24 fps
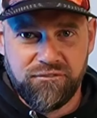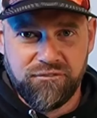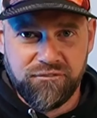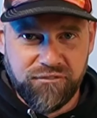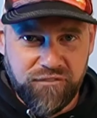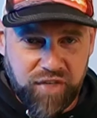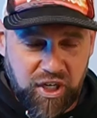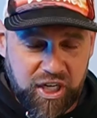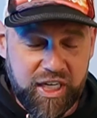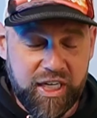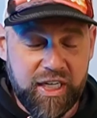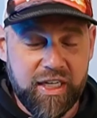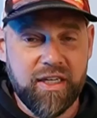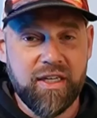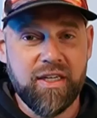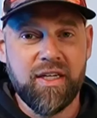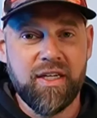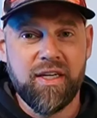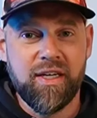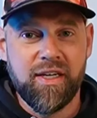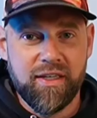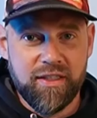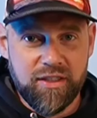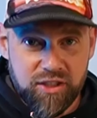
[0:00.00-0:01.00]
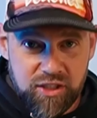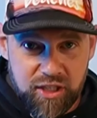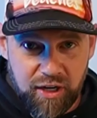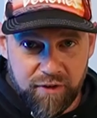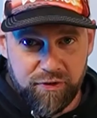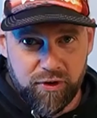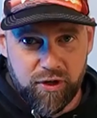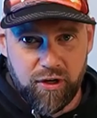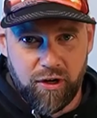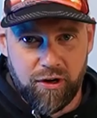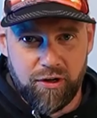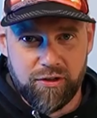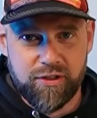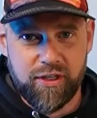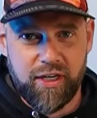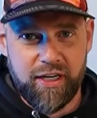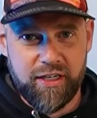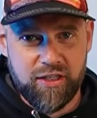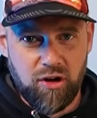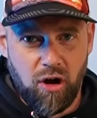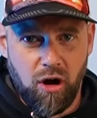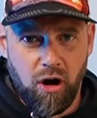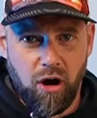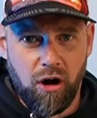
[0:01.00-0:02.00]
freaking difficult.
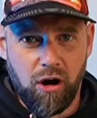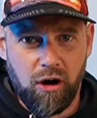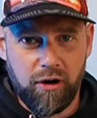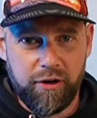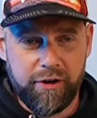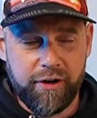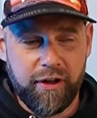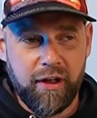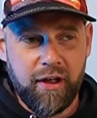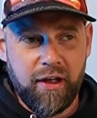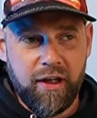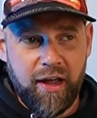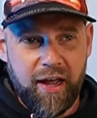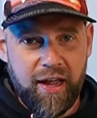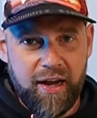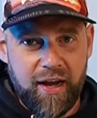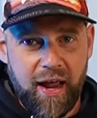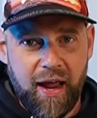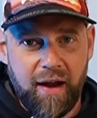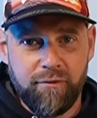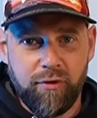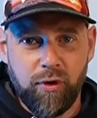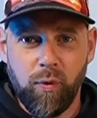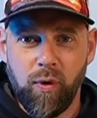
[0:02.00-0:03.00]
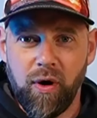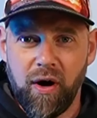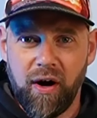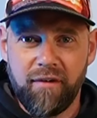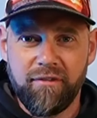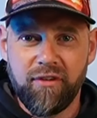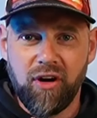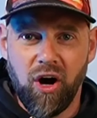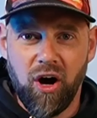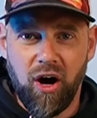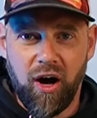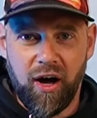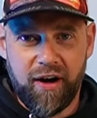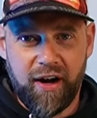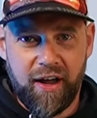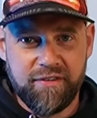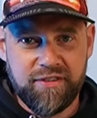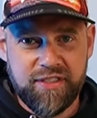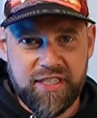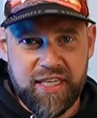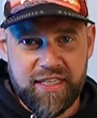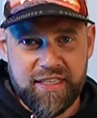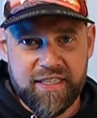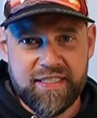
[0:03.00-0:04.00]
It's hard. And everywhere I've gone, I've
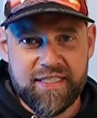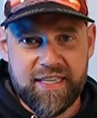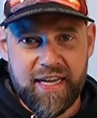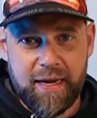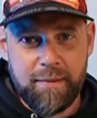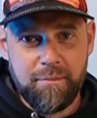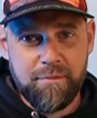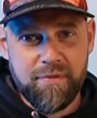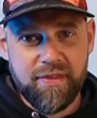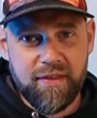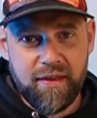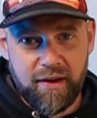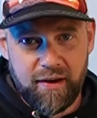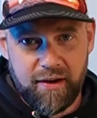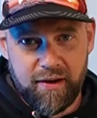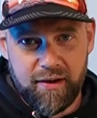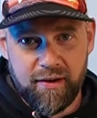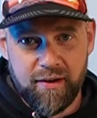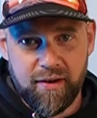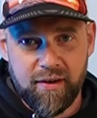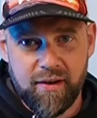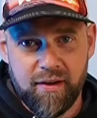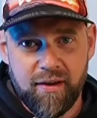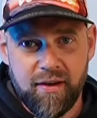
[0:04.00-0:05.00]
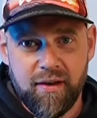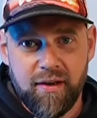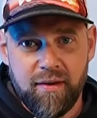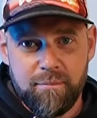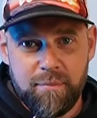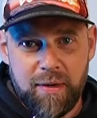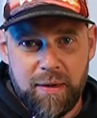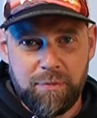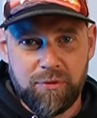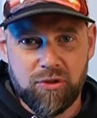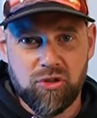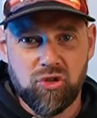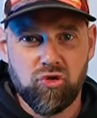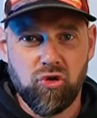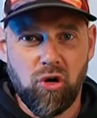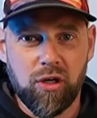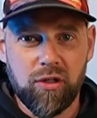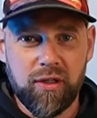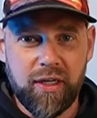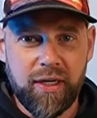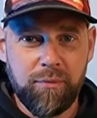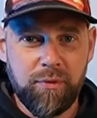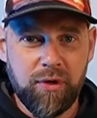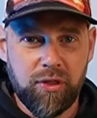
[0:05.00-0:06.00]
seen the same thing, people
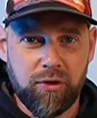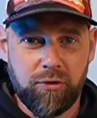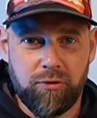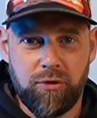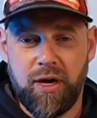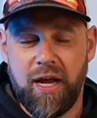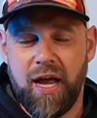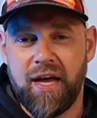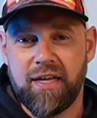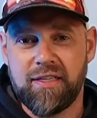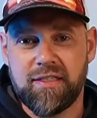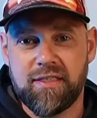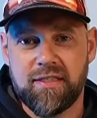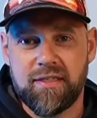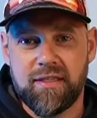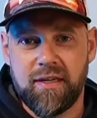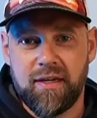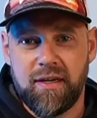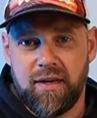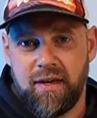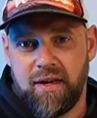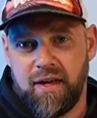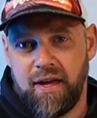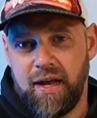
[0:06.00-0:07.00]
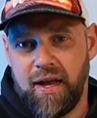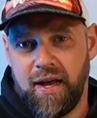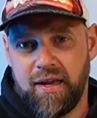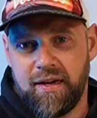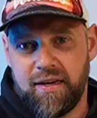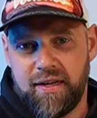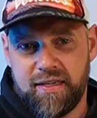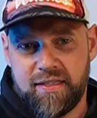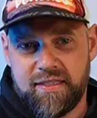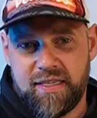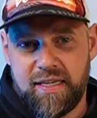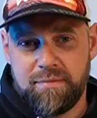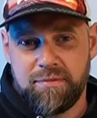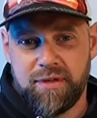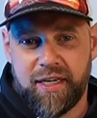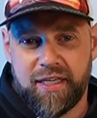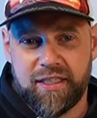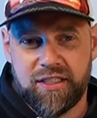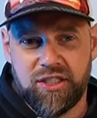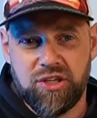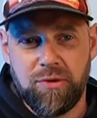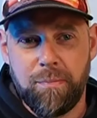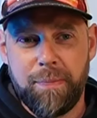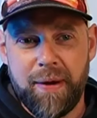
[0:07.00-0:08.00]
struggling with 3S. And it seems like
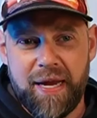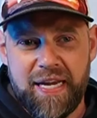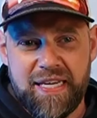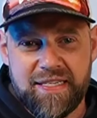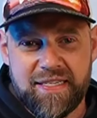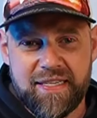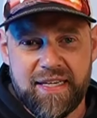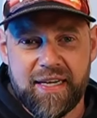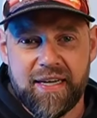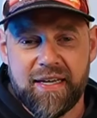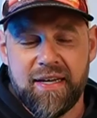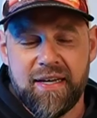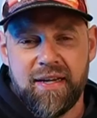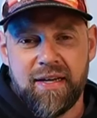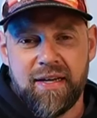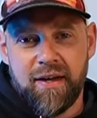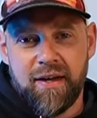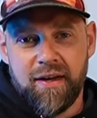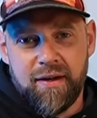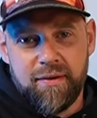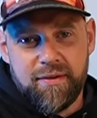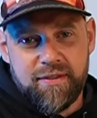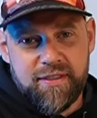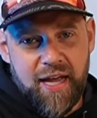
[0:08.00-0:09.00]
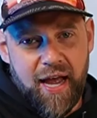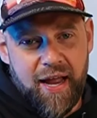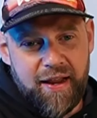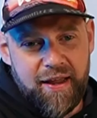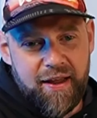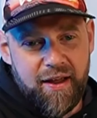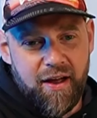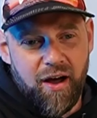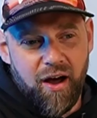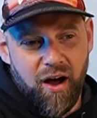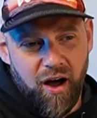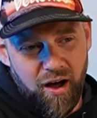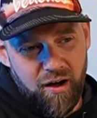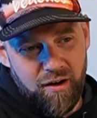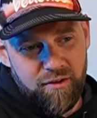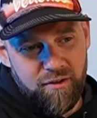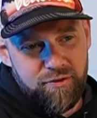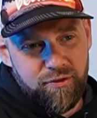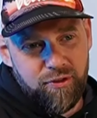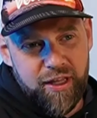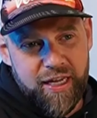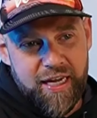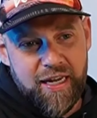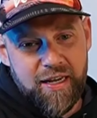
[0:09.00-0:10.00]
it's such a basic tenet
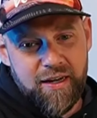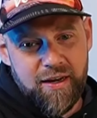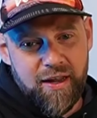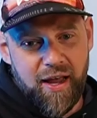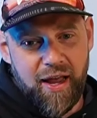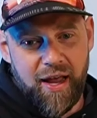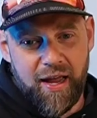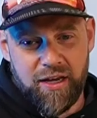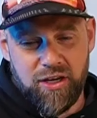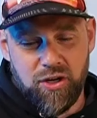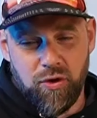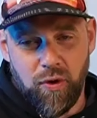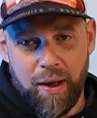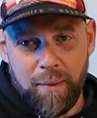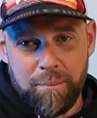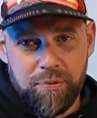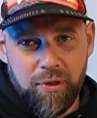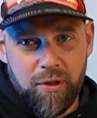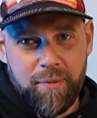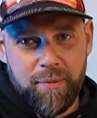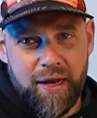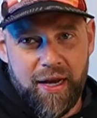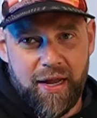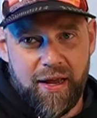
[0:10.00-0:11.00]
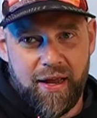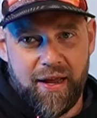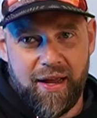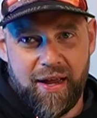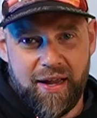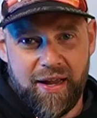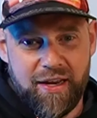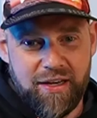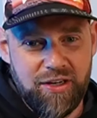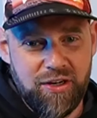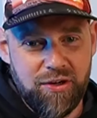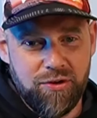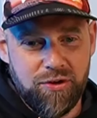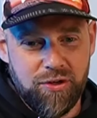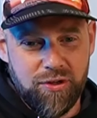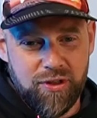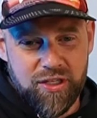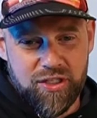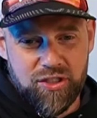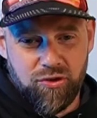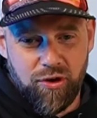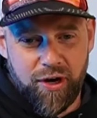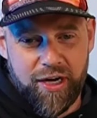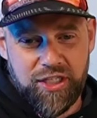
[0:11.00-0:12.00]
of lean, and you implement it, and you do
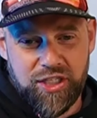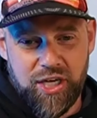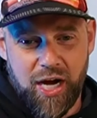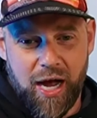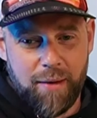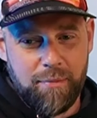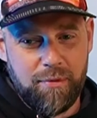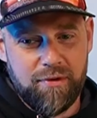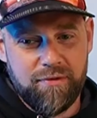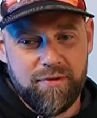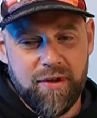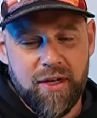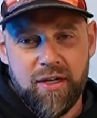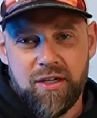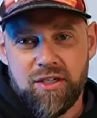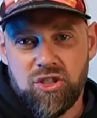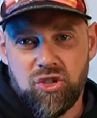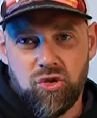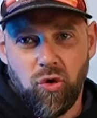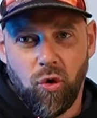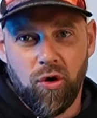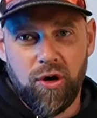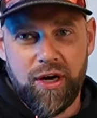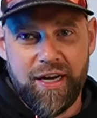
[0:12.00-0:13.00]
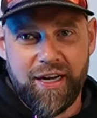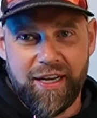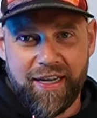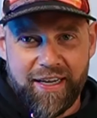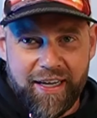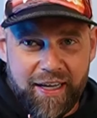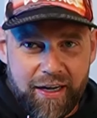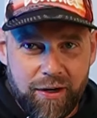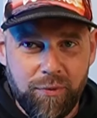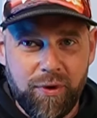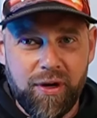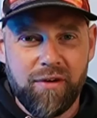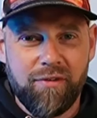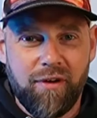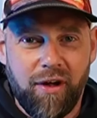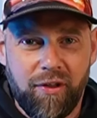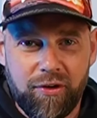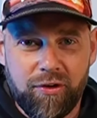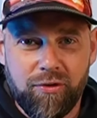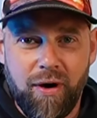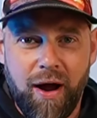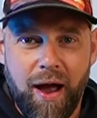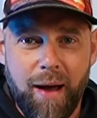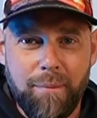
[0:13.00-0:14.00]
this great job of sorting and getting rid of all the
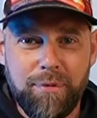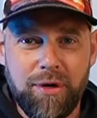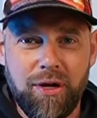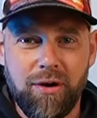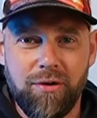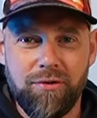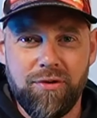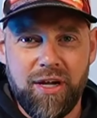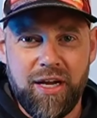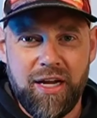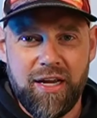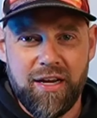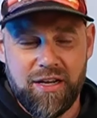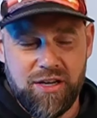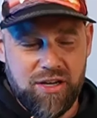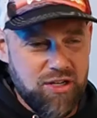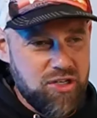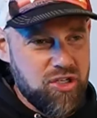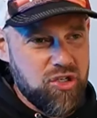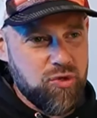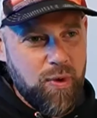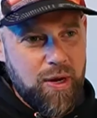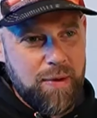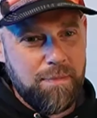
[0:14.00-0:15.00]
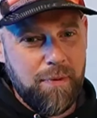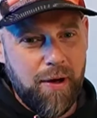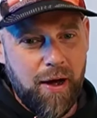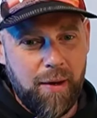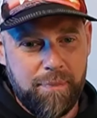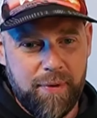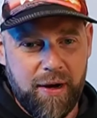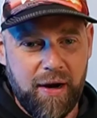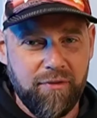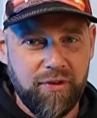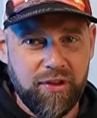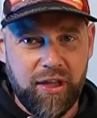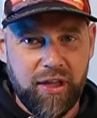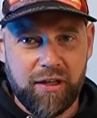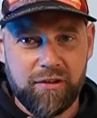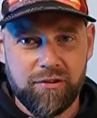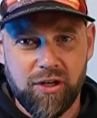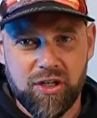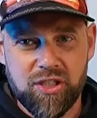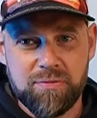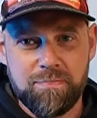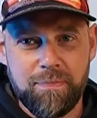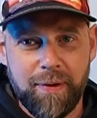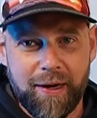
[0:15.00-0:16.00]
crap you don't need, and you sweep up and everything
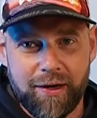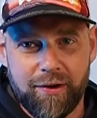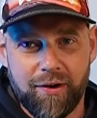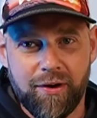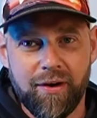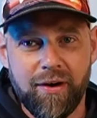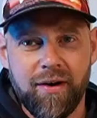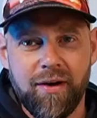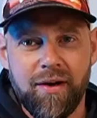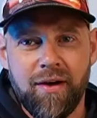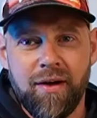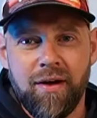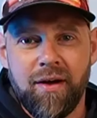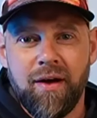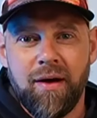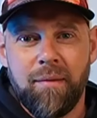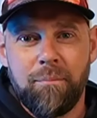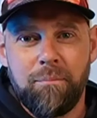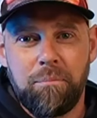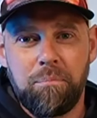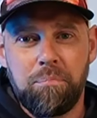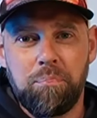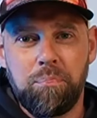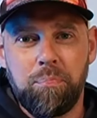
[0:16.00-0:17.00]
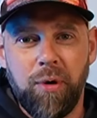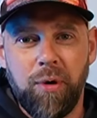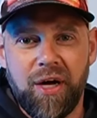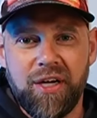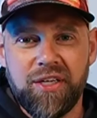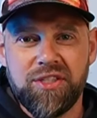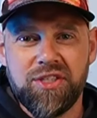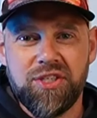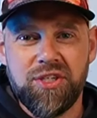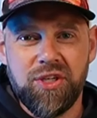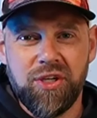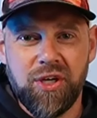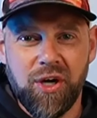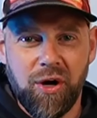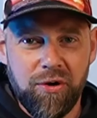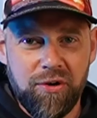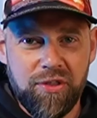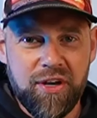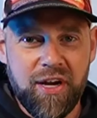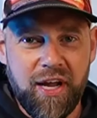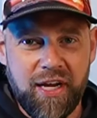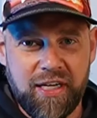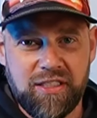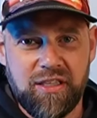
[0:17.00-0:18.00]
looks better. But to go to
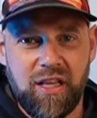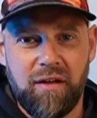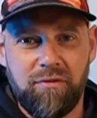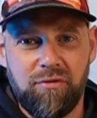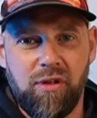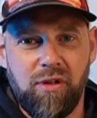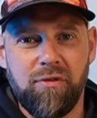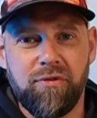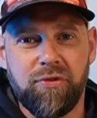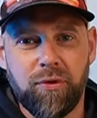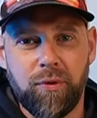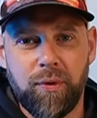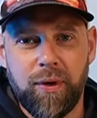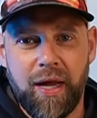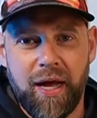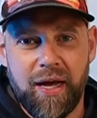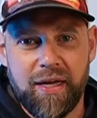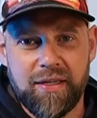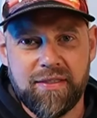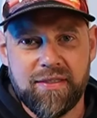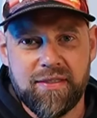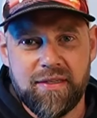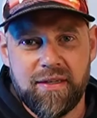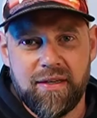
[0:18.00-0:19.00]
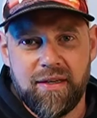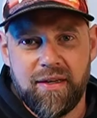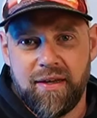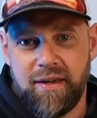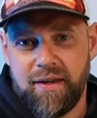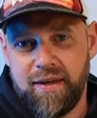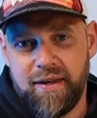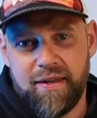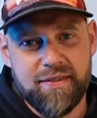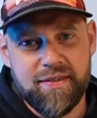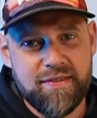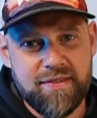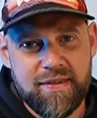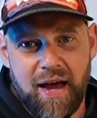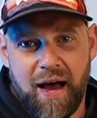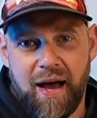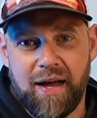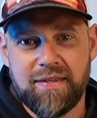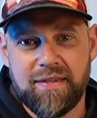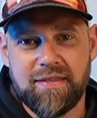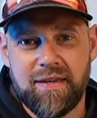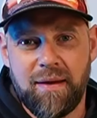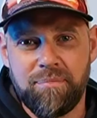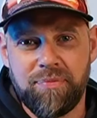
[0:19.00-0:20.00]
the next level of 3S is
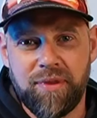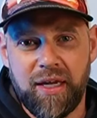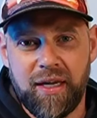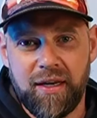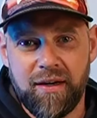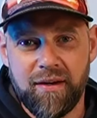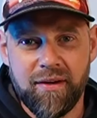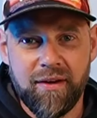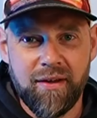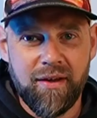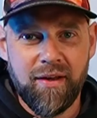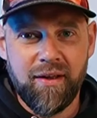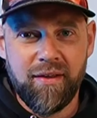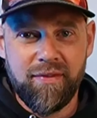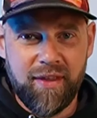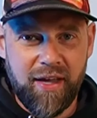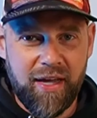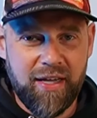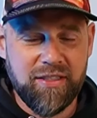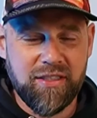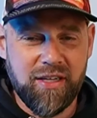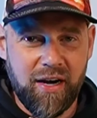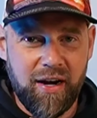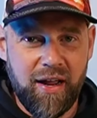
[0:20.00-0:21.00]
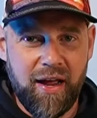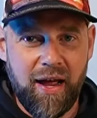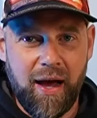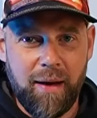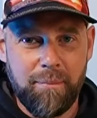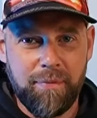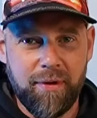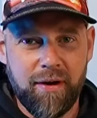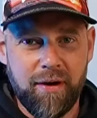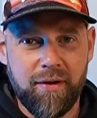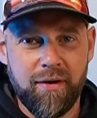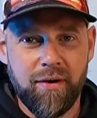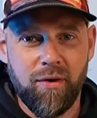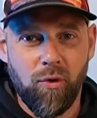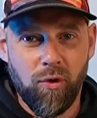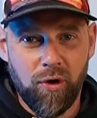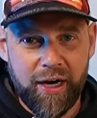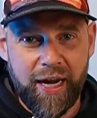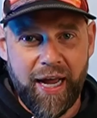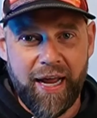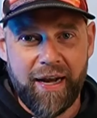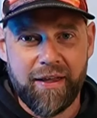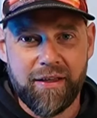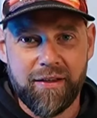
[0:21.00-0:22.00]
not something that is going to happen
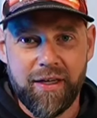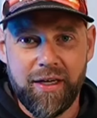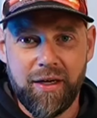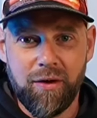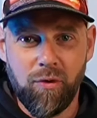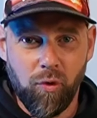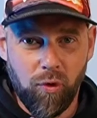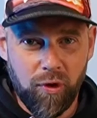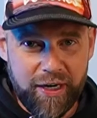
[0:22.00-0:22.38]
organically or